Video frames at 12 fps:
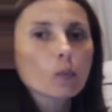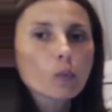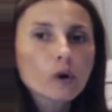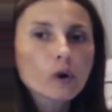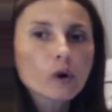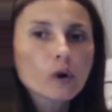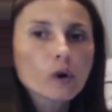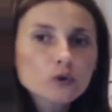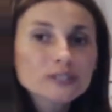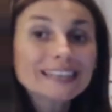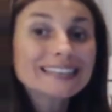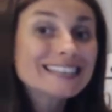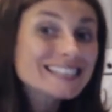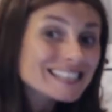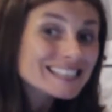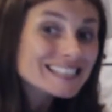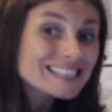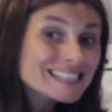what you choose. And this
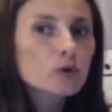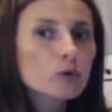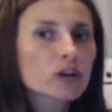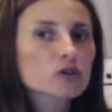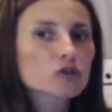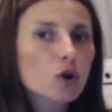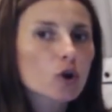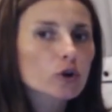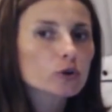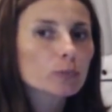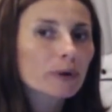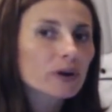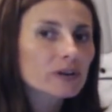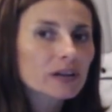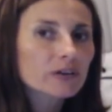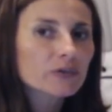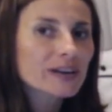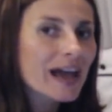is how you control your
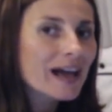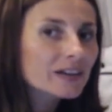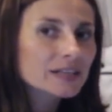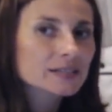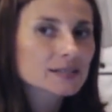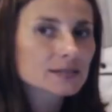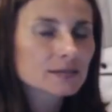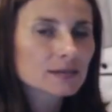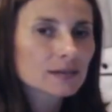parallel realities.